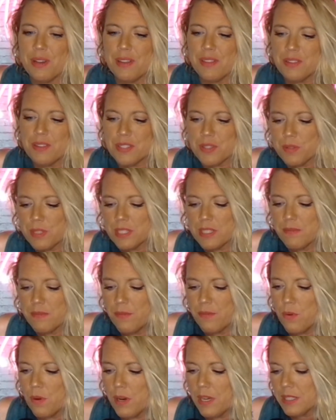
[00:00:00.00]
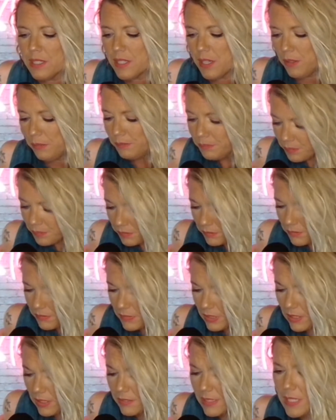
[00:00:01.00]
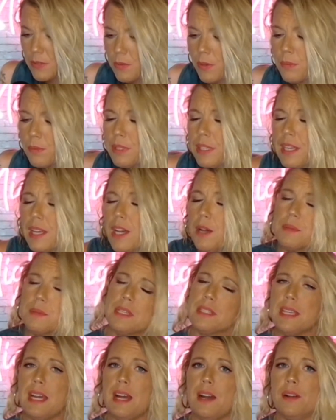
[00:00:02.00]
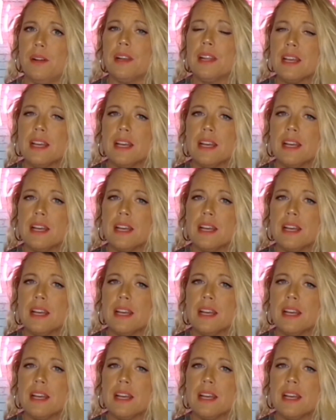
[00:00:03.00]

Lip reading: And there's a reason for it. So that's what really helps us out.